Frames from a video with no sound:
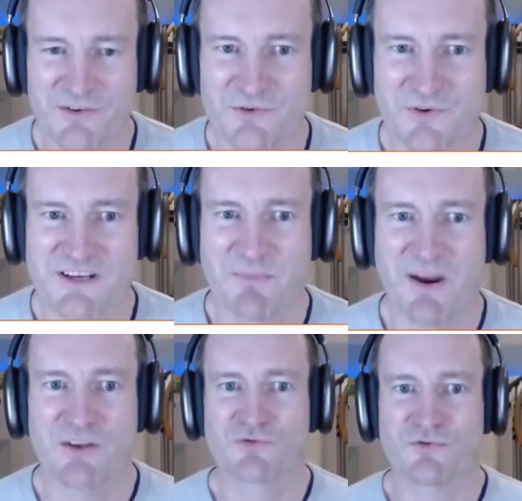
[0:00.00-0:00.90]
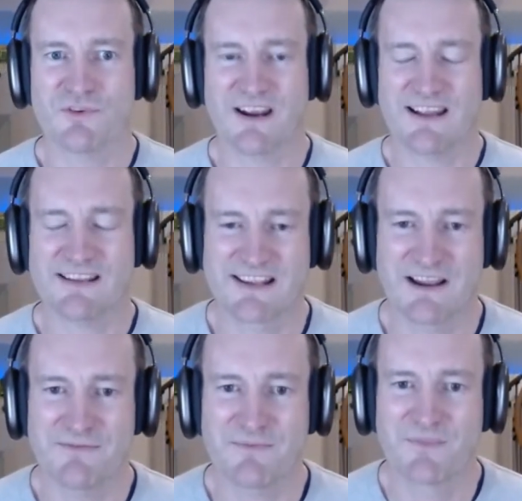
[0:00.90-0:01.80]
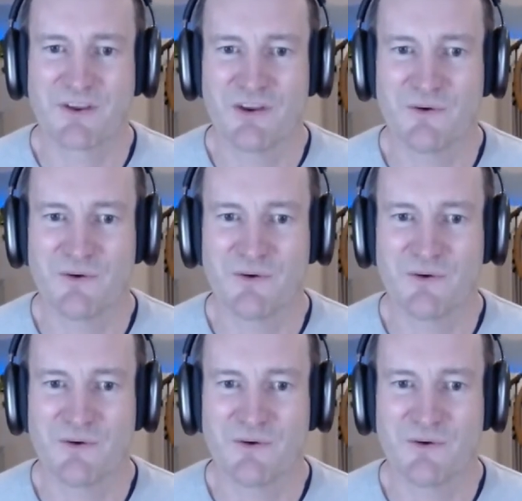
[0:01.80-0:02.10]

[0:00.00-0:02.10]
are joined by Dror Katzav,